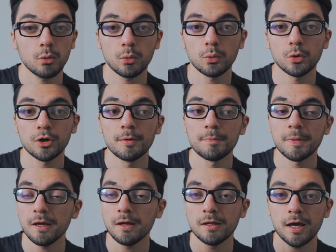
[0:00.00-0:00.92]
or
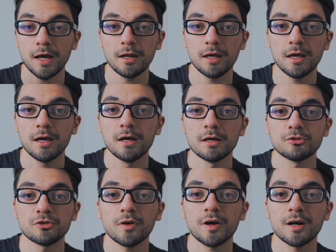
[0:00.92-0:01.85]
in any
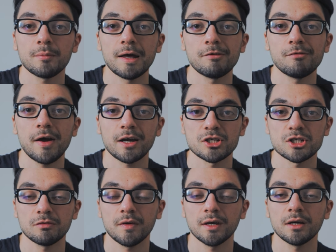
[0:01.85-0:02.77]
drug
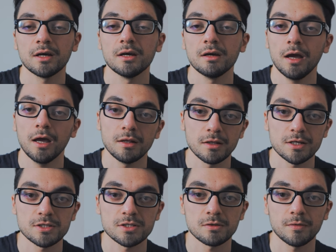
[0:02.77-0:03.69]
manufacturing
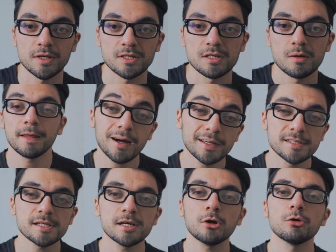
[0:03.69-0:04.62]
industries the
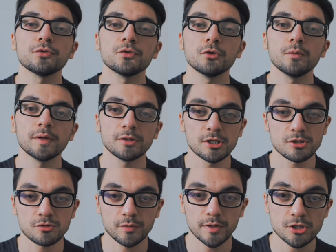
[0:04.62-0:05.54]
idea of doing
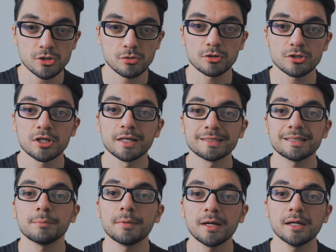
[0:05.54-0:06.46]
this research
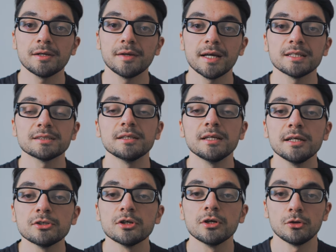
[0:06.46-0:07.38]
some areas
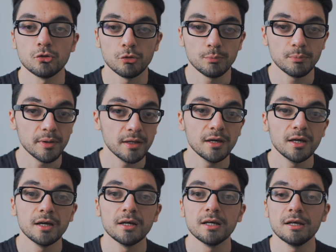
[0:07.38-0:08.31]
need to be
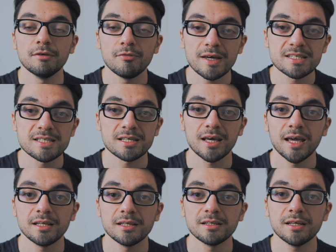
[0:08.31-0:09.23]

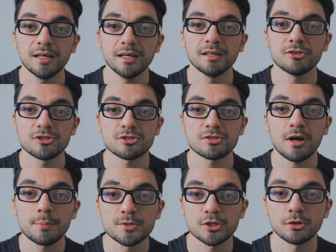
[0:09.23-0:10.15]
investigated in
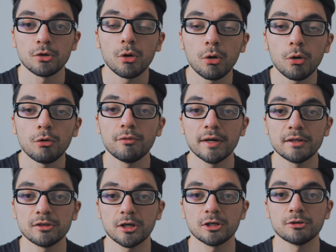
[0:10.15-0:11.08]
disruption of
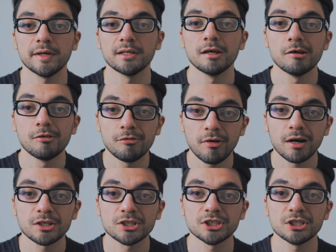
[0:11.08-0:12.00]
endocrine
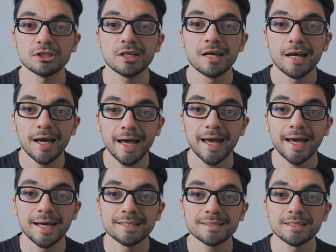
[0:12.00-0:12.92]
function
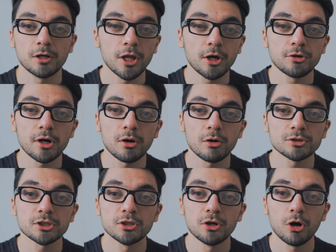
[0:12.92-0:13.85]
and
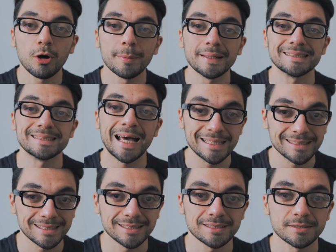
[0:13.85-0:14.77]
glucose
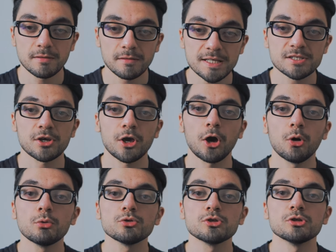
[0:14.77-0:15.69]
homeostasis. Let's
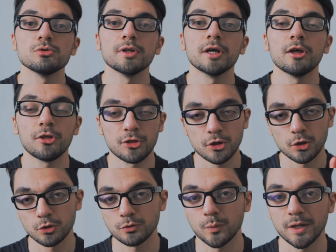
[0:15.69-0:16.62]
go to the
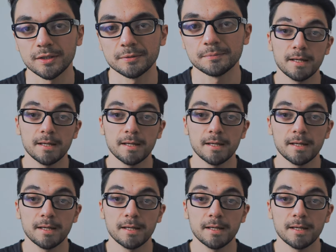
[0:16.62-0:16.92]
third one.